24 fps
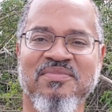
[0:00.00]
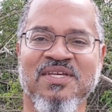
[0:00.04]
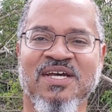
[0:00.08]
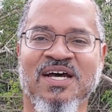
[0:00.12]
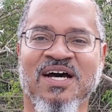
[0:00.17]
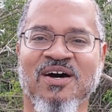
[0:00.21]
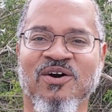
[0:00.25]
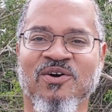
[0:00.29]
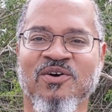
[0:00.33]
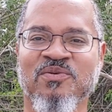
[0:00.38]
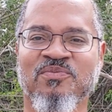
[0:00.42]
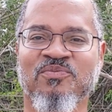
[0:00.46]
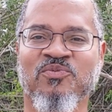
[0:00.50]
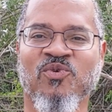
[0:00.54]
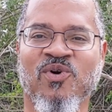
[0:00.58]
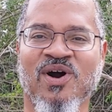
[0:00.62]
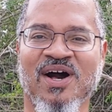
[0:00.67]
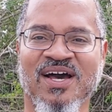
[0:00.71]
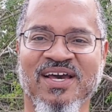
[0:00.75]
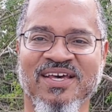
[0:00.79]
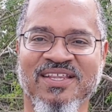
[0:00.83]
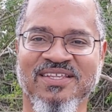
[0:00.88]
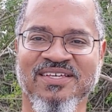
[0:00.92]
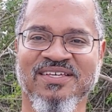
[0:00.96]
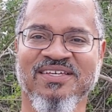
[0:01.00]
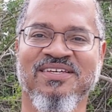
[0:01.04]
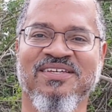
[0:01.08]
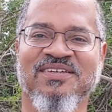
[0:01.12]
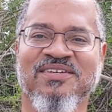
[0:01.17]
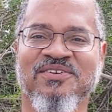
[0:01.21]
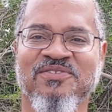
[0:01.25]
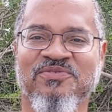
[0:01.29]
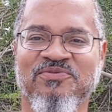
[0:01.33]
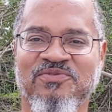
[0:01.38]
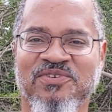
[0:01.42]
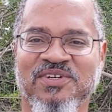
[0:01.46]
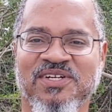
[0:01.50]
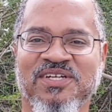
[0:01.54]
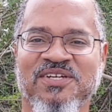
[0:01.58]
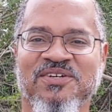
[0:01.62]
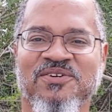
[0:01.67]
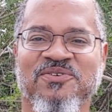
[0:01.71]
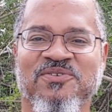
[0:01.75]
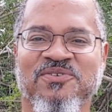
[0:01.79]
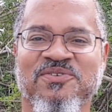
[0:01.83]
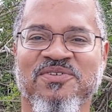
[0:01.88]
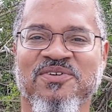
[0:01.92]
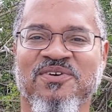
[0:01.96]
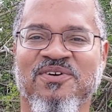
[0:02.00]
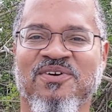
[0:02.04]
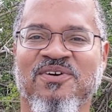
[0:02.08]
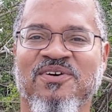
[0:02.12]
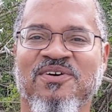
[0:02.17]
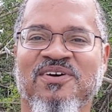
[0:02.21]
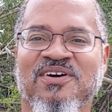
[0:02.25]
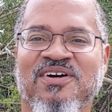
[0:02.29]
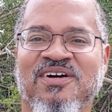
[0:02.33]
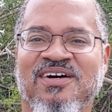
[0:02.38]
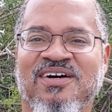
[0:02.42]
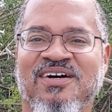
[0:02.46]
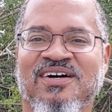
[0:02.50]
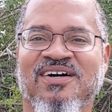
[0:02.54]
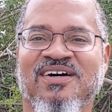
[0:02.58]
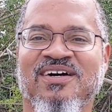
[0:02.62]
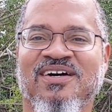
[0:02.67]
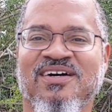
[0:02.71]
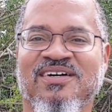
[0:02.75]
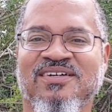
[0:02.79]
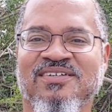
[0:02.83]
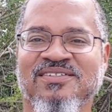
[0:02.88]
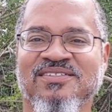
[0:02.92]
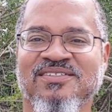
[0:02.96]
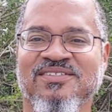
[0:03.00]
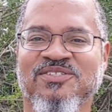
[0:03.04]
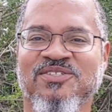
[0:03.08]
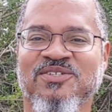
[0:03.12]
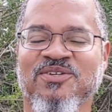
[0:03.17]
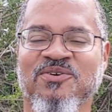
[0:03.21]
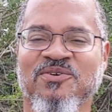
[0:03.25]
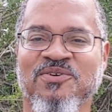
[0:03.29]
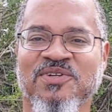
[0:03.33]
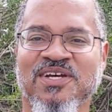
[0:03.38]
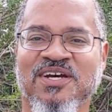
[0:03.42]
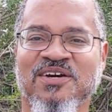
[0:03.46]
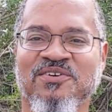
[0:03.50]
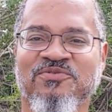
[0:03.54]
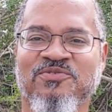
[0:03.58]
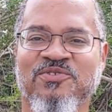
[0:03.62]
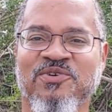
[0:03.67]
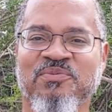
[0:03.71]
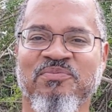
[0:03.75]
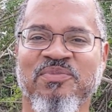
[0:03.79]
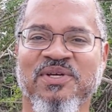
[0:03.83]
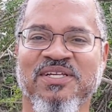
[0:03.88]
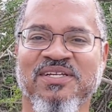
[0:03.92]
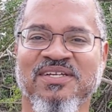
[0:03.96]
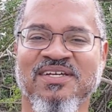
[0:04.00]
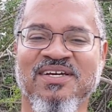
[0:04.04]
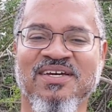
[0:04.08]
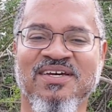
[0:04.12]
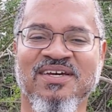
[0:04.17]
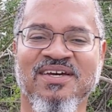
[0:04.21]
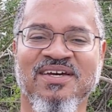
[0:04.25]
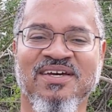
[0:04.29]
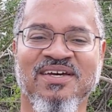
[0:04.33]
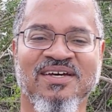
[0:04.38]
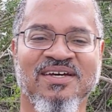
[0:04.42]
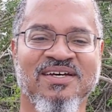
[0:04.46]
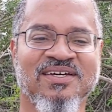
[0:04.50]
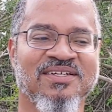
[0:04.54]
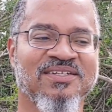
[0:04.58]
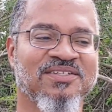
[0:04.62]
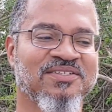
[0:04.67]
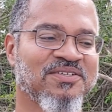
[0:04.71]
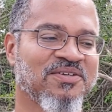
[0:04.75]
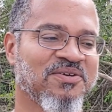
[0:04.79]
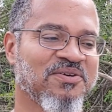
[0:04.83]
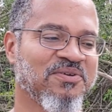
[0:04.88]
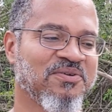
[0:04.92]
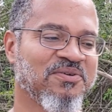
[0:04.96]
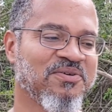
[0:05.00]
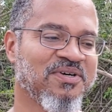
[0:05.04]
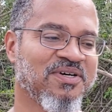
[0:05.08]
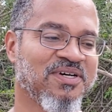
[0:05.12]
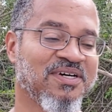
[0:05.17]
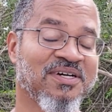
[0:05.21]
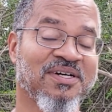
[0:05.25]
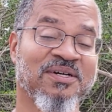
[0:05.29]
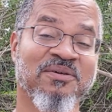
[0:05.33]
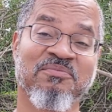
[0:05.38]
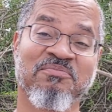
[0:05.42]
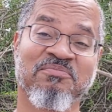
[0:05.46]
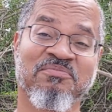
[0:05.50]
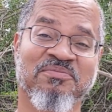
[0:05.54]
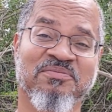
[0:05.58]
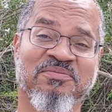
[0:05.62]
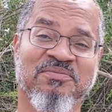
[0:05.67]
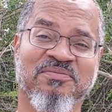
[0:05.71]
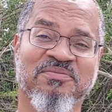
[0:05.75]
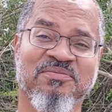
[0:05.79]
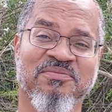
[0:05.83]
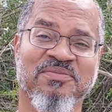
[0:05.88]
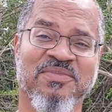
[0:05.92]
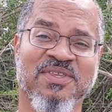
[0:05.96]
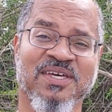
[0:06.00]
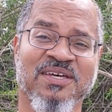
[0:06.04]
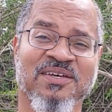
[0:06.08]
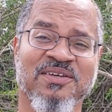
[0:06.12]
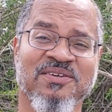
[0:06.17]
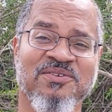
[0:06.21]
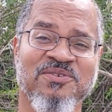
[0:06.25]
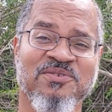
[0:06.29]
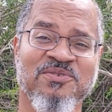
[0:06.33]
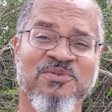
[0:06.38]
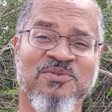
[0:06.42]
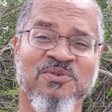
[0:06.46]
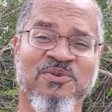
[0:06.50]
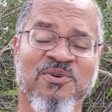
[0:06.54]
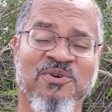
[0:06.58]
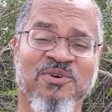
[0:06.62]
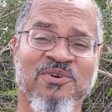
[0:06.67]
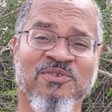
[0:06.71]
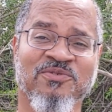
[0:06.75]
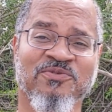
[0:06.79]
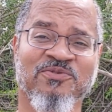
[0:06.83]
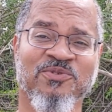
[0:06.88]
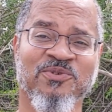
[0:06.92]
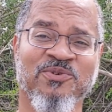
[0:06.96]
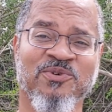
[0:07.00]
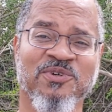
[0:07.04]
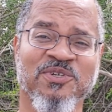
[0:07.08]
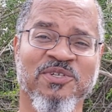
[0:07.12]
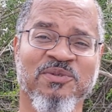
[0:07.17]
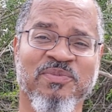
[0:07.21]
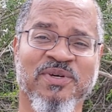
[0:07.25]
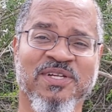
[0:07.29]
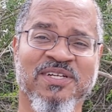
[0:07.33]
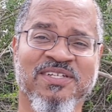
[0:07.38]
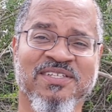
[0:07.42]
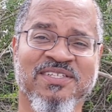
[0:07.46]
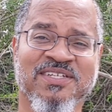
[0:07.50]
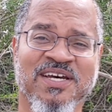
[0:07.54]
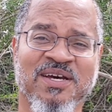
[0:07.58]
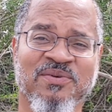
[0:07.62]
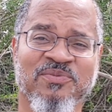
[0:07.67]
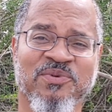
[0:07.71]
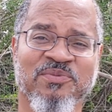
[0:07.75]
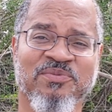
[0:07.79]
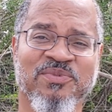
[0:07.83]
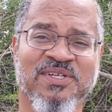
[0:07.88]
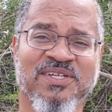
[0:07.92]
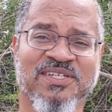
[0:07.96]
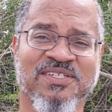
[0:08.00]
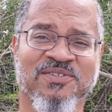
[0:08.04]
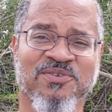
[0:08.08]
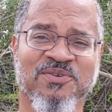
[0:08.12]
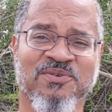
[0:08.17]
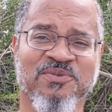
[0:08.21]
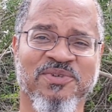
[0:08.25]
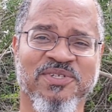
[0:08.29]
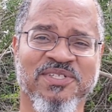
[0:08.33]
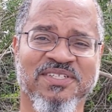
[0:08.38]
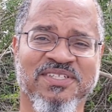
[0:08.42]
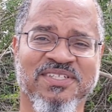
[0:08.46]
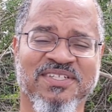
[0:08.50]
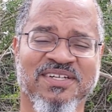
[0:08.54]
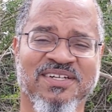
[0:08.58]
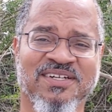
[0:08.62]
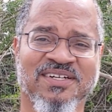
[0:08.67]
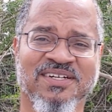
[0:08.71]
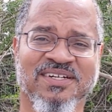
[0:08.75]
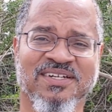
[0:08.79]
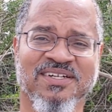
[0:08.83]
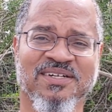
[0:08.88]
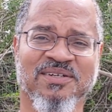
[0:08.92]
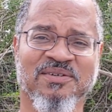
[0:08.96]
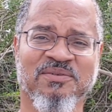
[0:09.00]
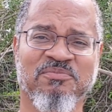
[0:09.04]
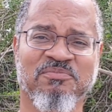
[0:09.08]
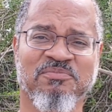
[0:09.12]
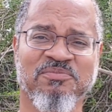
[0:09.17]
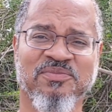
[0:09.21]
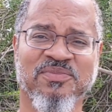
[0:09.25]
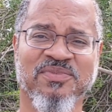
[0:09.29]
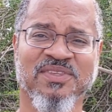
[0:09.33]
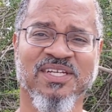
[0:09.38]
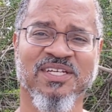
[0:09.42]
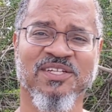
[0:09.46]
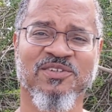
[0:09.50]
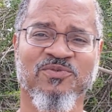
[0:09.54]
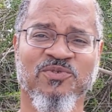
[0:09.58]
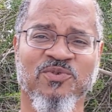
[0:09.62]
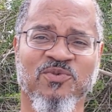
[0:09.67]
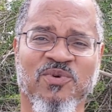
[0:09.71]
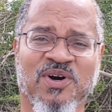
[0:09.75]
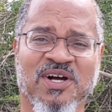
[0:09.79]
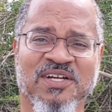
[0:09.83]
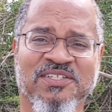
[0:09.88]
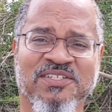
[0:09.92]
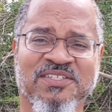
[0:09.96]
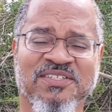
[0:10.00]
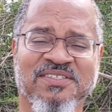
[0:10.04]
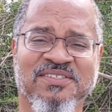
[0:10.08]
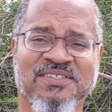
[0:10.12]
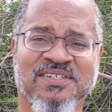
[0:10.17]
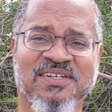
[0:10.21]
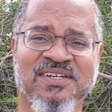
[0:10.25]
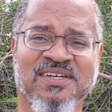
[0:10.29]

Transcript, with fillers: how come why the videos are uh, slowed down for a bit. So um, thank you all for spending time with me as always. Um, thanks for watching.